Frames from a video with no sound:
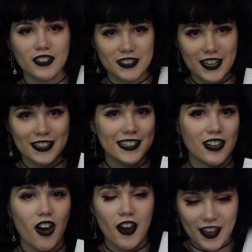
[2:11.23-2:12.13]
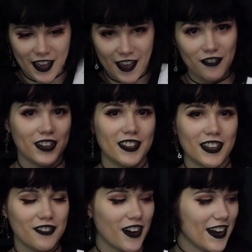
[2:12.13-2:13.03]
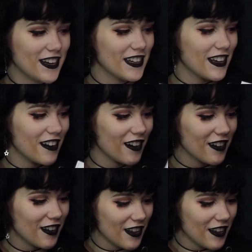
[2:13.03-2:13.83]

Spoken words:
daily log, everything right in here.